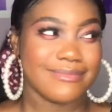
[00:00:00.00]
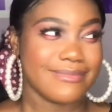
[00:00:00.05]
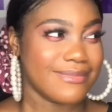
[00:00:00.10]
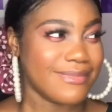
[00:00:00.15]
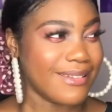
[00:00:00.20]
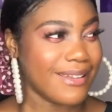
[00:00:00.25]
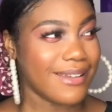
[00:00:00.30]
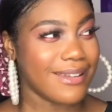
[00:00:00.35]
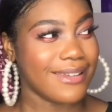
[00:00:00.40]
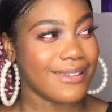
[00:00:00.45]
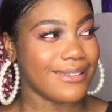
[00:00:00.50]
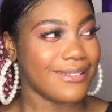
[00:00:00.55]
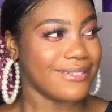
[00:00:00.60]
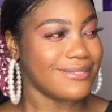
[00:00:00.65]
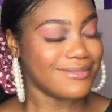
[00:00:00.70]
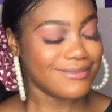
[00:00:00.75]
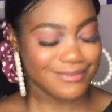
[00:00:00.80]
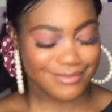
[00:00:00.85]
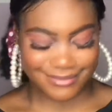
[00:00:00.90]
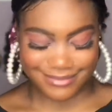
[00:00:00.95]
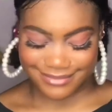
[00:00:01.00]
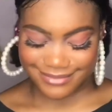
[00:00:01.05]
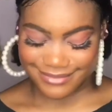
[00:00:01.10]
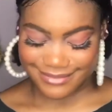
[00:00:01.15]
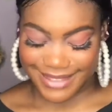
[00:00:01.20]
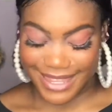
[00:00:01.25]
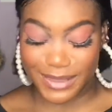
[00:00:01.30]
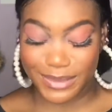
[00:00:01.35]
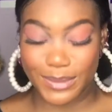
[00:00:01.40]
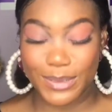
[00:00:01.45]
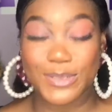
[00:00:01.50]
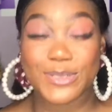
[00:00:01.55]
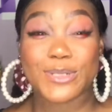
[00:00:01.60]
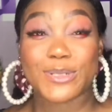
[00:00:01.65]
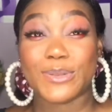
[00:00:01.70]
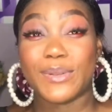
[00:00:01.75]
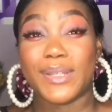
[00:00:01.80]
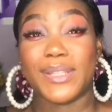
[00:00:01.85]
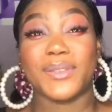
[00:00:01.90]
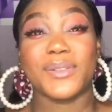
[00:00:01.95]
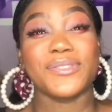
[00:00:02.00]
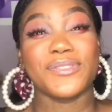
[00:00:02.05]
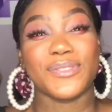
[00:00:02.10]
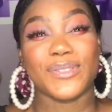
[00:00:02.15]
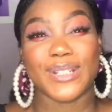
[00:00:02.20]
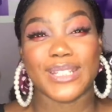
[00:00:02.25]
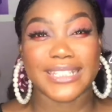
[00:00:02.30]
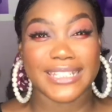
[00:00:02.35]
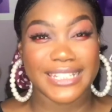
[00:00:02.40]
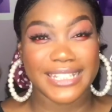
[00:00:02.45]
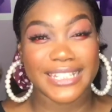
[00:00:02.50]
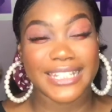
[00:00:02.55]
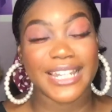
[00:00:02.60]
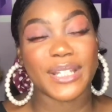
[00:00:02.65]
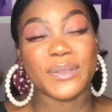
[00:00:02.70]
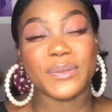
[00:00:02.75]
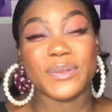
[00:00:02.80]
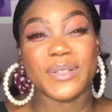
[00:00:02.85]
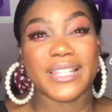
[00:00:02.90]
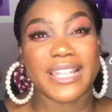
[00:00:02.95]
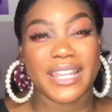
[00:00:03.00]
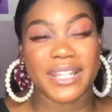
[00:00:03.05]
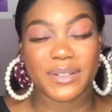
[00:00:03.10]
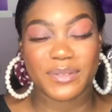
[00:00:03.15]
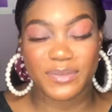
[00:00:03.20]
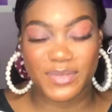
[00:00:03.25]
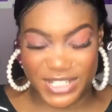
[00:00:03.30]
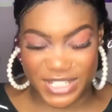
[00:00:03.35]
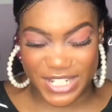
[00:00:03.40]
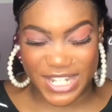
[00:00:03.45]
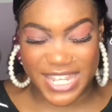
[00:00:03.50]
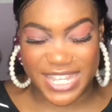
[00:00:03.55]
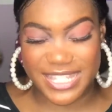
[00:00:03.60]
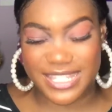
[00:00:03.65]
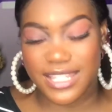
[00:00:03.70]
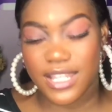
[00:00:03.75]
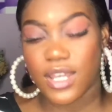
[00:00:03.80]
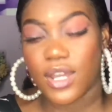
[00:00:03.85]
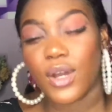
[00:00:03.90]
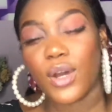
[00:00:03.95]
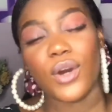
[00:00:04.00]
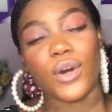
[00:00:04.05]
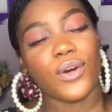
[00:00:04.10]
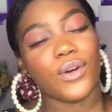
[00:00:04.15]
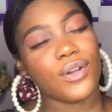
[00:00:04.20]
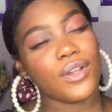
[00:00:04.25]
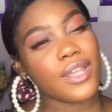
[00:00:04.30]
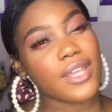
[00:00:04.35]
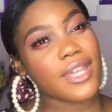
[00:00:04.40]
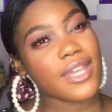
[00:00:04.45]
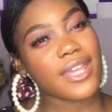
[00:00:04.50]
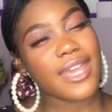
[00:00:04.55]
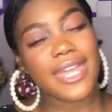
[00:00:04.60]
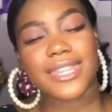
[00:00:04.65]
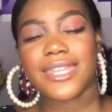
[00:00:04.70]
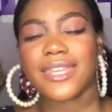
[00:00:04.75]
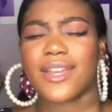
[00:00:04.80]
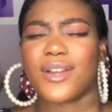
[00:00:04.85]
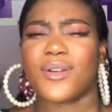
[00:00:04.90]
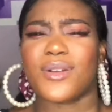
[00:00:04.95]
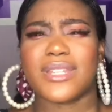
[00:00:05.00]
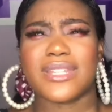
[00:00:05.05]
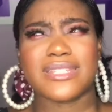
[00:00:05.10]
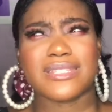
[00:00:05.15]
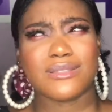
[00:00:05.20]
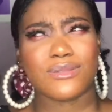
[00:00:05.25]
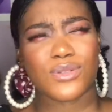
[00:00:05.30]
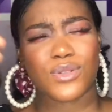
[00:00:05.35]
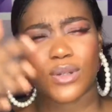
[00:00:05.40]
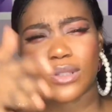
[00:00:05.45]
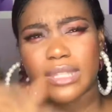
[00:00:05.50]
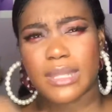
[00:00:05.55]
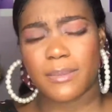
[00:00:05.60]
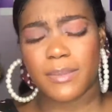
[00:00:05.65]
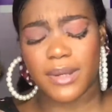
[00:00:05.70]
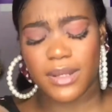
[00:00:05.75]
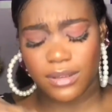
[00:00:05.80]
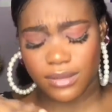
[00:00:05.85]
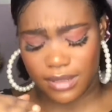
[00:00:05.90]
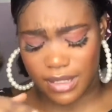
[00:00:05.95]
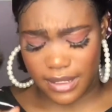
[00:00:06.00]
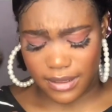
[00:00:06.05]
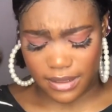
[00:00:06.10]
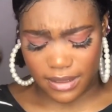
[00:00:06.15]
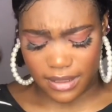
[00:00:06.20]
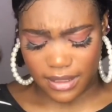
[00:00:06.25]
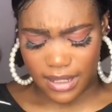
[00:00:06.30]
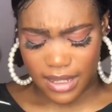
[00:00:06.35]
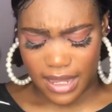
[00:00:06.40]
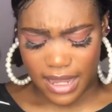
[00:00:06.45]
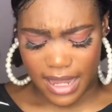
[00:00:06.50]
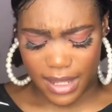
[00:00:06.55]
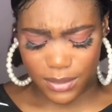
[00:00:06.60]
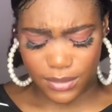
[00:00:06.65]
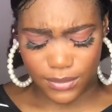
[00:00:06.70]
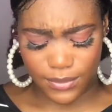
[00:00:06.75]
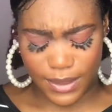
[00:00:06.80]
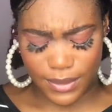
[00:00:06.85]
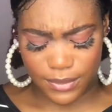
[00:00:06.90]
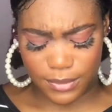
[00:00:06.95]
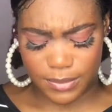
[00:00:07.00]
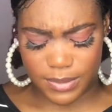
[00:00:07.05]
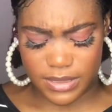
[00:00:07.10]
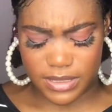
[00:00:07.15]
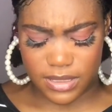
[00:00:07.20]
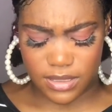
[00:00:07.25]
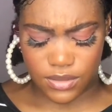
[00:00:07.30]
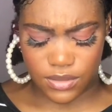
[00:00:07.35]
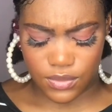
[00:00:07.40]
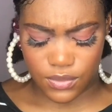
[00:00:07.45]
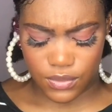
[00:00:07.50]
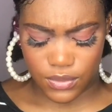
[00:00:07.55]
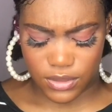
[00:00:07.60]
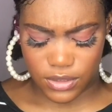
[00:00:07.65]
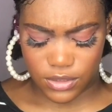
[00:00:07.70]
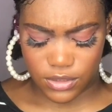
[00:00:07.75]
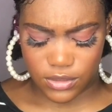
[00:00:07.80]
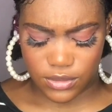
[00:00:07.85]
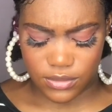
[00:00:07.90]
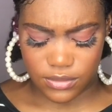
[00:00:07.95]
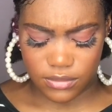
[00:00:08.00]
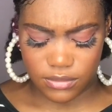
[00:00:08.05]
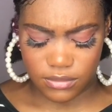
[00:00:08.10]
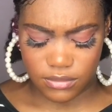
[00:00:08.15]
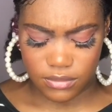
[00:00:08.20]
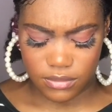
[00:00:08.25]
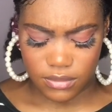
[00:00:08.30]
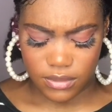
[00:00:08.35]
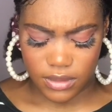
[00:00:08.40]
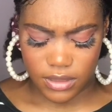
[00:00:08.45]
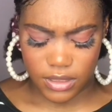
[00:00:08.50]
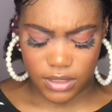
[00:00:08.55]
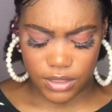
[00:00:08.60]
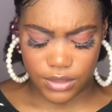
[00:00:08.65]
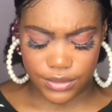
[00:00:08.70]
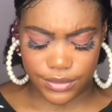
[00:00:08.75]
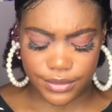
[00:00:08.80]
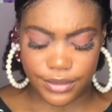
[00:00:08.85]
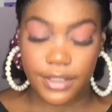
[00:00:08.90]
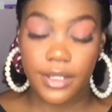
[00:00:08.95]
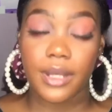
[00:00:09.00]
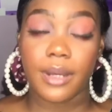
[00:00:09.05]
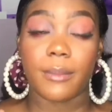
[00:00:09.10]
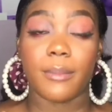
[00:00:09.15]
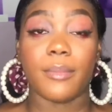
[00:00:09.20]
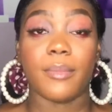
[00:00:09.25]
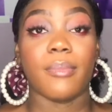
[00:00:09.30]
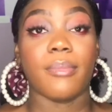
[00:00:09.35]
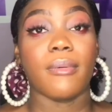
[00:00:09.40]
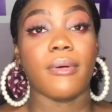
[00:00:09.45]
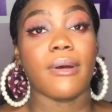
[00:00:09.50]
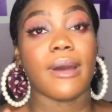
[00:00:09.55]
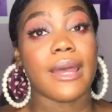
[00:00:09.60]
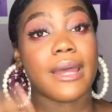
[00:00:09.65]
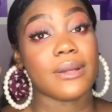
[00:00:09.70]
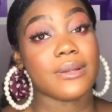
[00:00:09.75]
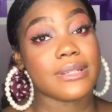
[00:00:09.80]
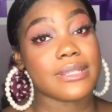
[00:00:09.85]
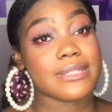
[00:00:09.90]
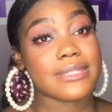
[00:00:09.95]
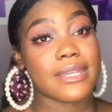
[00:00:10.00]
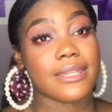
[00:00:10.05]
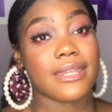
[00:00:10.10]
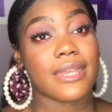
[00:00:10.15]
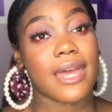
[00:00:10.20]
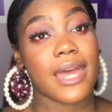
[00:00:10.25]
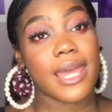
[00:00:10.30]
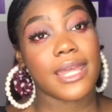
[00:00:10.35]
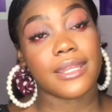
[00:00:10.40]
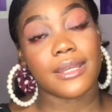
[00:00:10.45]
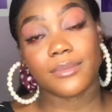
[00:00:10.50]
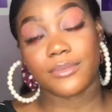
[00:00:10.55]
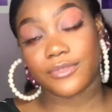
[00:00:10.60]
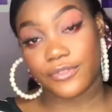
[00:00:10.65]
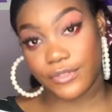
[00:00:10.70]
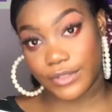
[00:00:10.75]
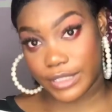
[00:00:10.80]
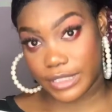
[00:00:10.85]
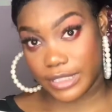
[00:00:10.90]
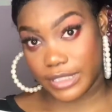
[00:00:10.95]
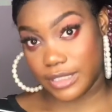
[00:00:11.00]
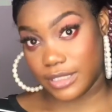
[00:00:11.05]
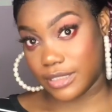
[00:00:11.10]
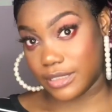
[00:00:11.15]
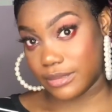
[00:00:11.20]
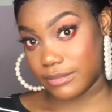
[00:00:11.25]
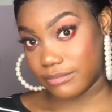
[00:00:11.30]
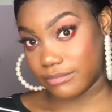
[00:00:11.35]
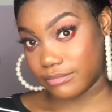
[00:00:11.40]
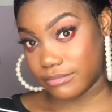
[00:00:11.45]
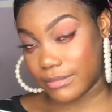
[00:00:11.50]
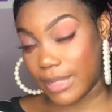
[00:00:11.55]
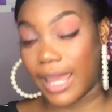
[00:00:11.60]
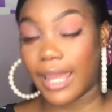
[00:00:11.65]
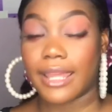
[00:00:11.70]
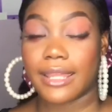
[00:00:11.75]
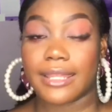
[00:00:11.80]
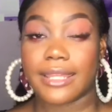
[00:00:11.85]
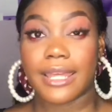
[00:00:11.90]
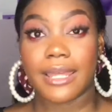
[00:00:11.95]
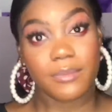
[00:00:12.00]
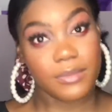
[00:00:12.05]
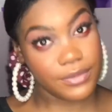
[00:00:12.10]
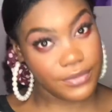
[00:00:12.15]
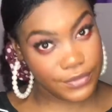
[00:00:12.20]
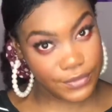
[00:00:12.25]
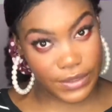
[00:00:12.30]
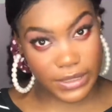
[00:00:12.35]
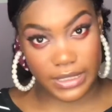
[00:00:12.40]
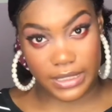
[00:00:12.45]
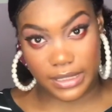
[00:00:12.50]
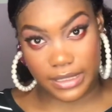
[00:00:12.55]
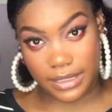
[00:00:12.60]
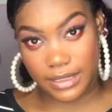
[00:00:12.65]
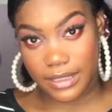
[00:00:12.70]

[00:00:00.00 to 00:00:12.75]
Hi, I thought you were not friendly, only like rich guys. Okay, I think I already talked about that. I don't know why I repeated this question here, but I already said I am friendly. I can be friendly.